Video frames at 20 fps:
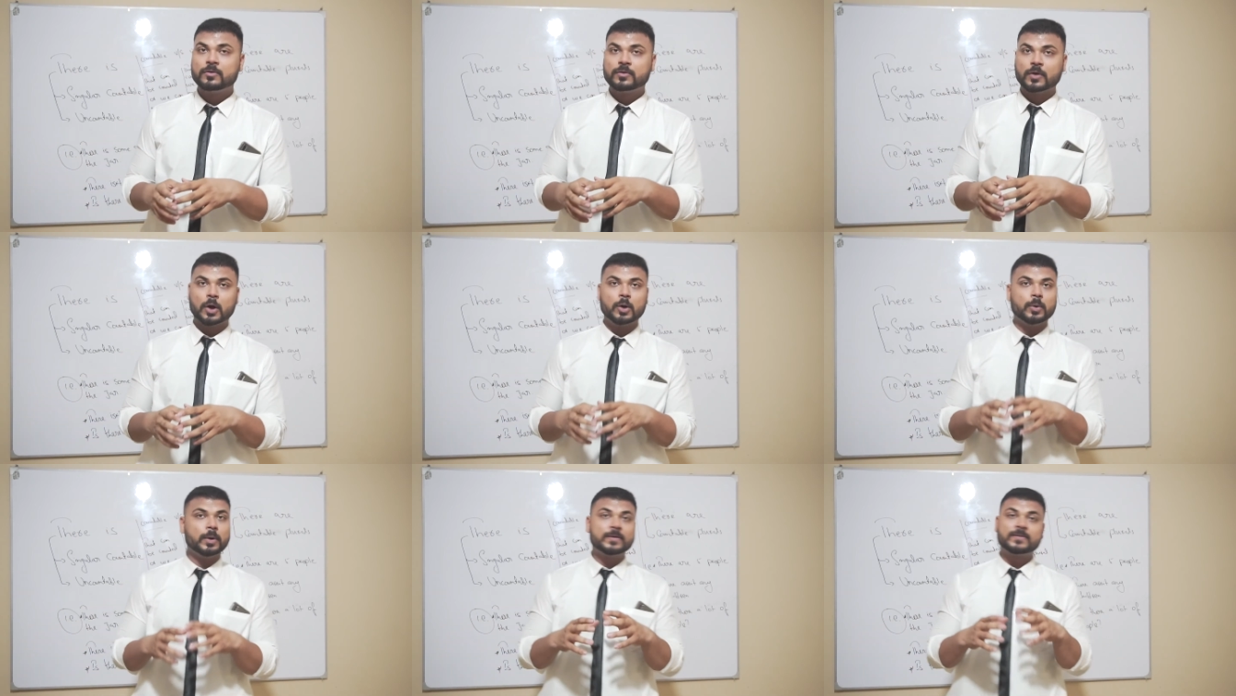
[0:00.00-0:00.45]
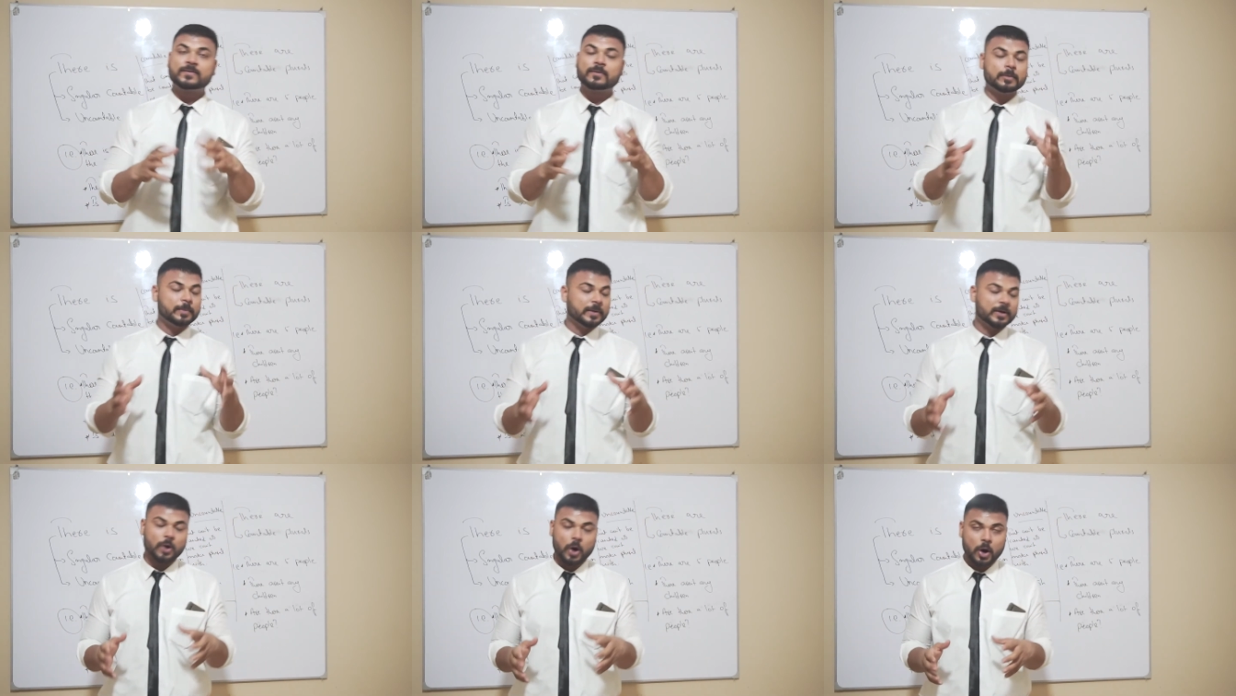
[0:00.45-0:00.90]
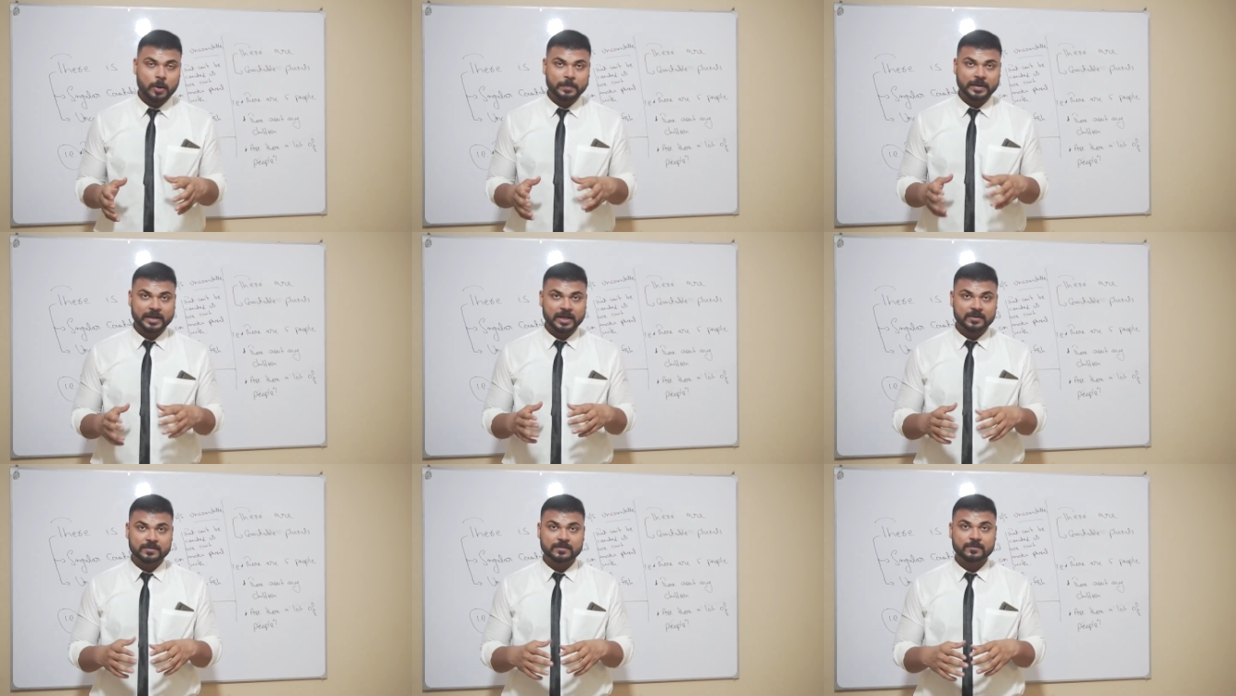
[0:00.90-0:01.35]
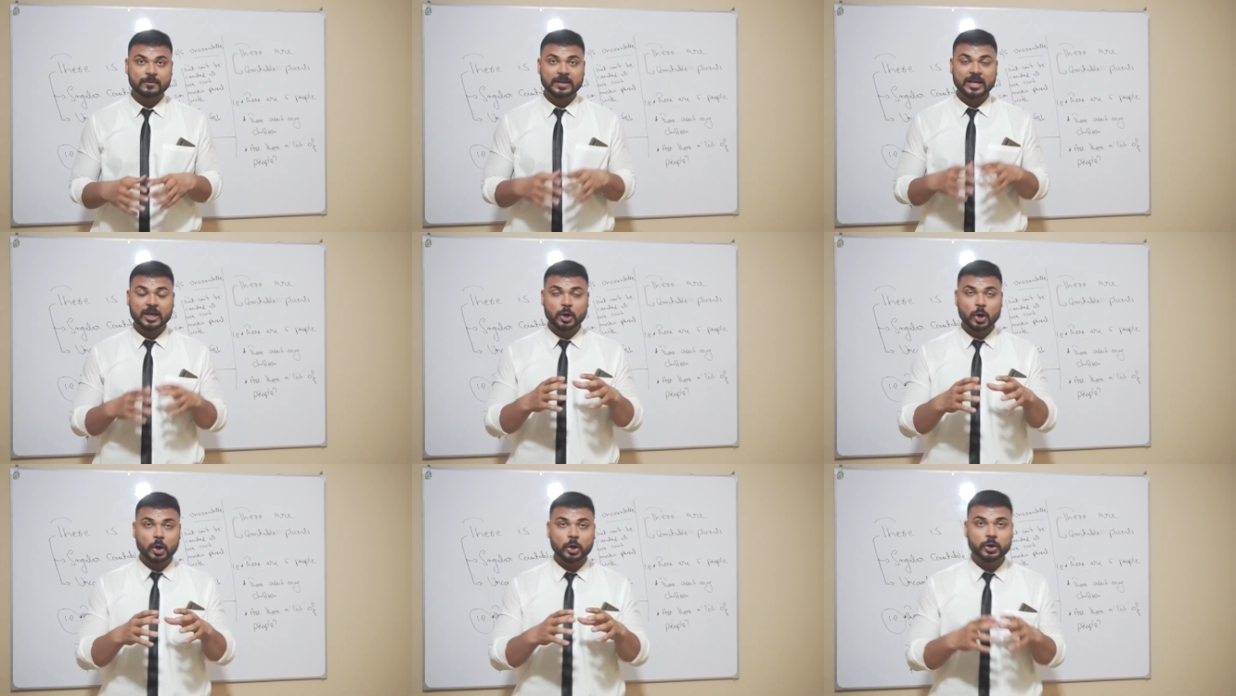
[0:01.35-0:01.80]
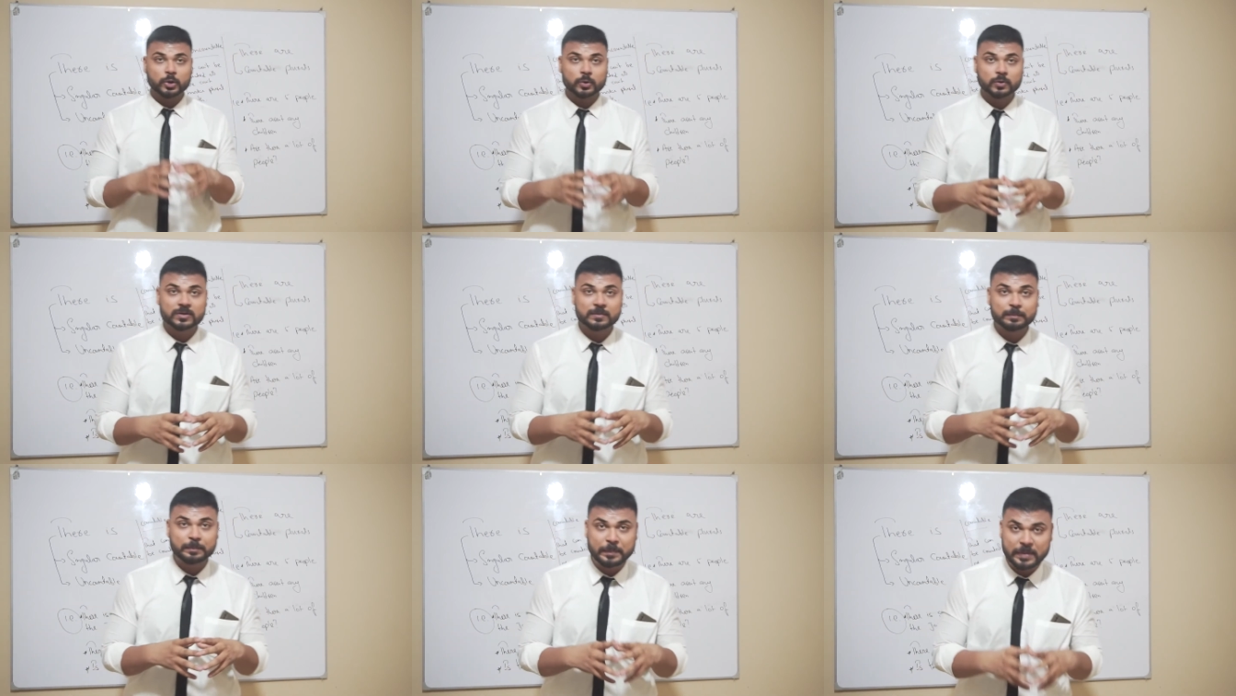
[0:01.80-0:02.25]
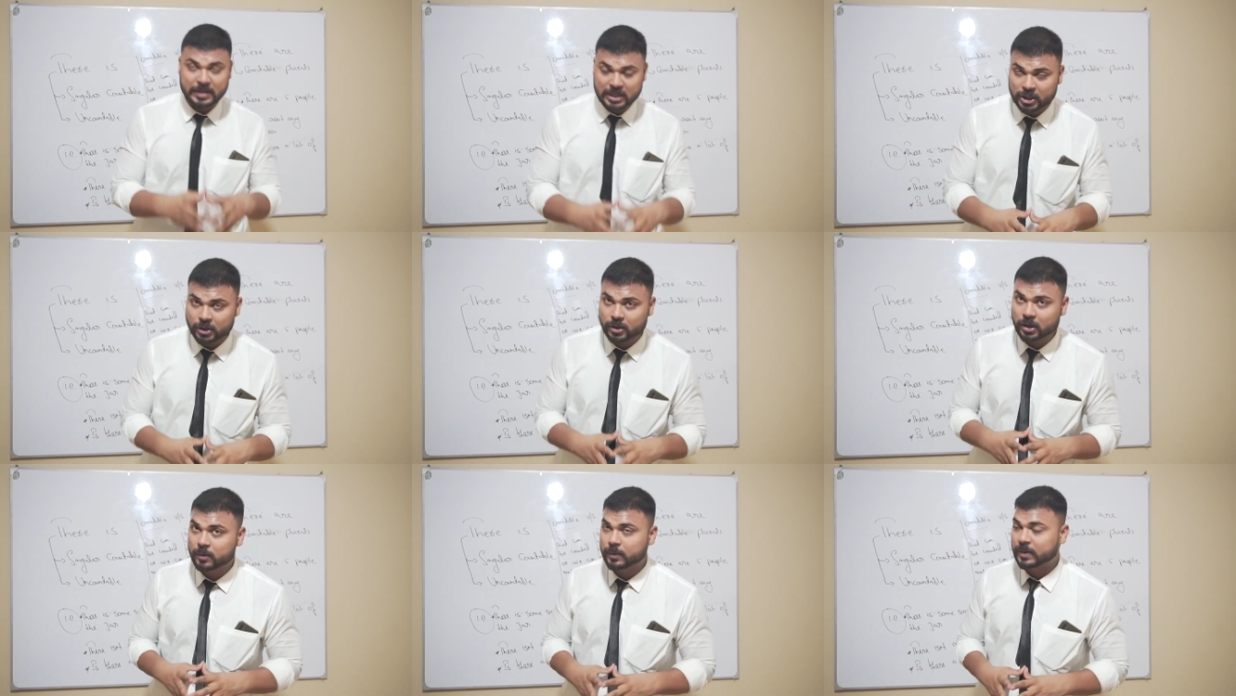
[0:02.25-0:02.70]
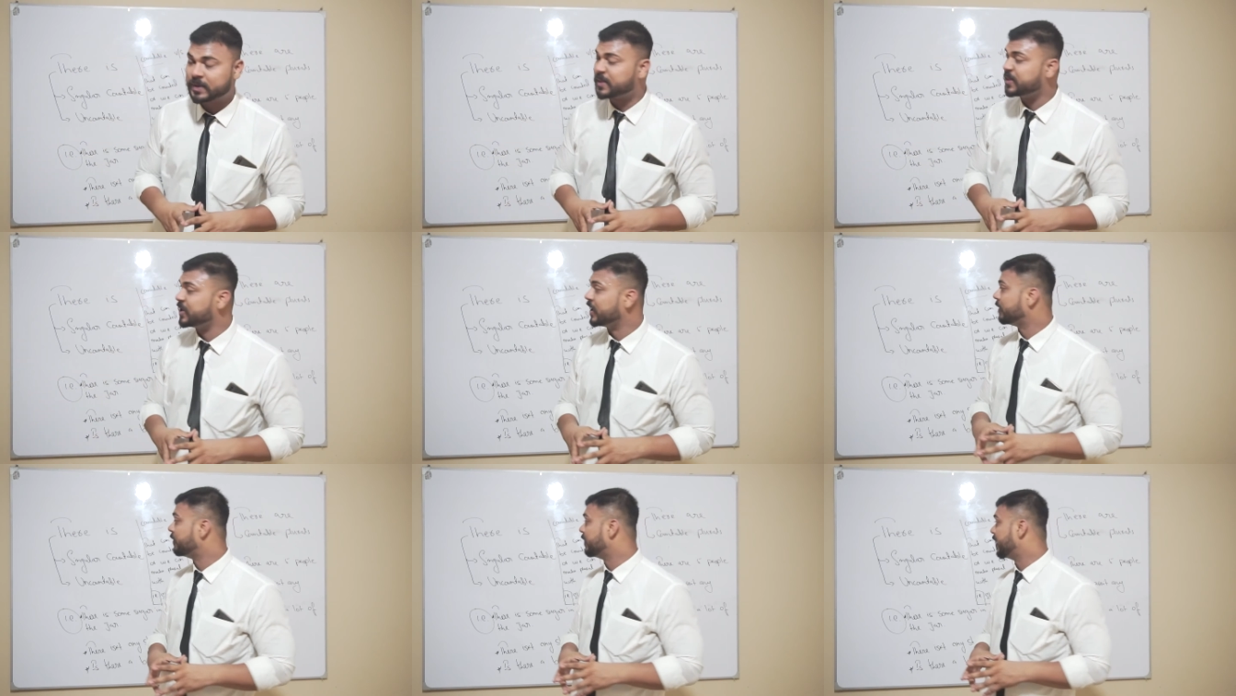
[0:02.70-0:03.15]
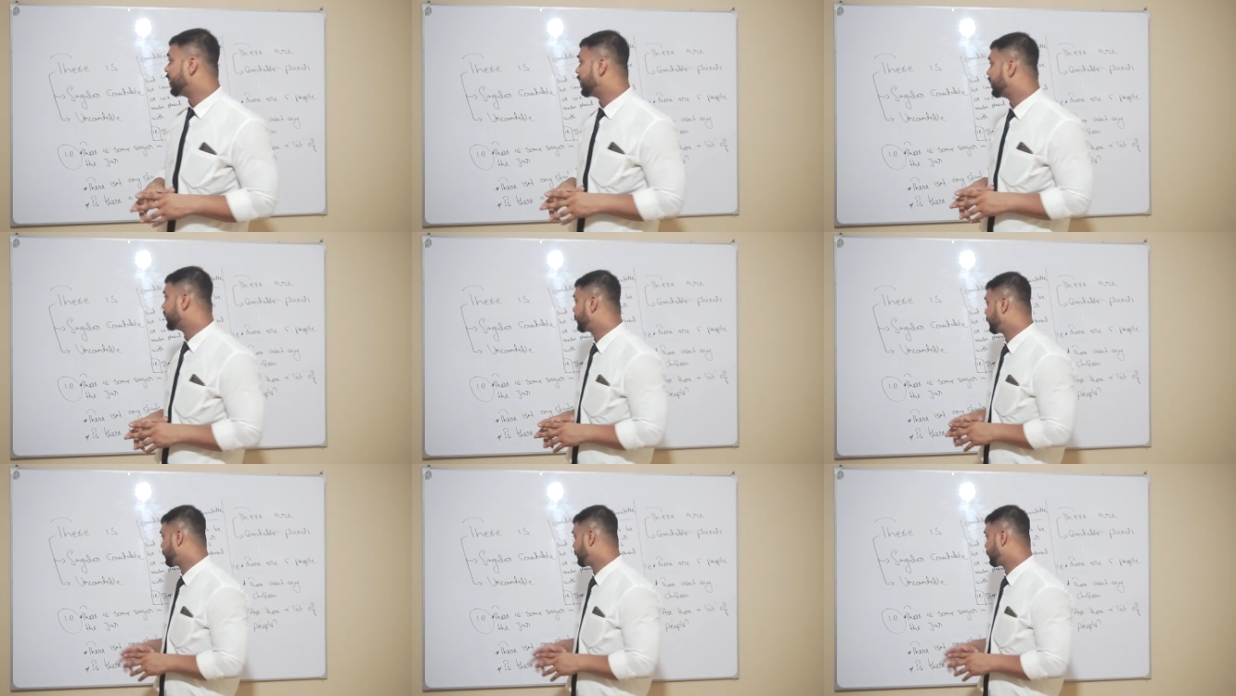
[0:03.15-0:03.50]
so it will be wrong because we cannot use plural with there is.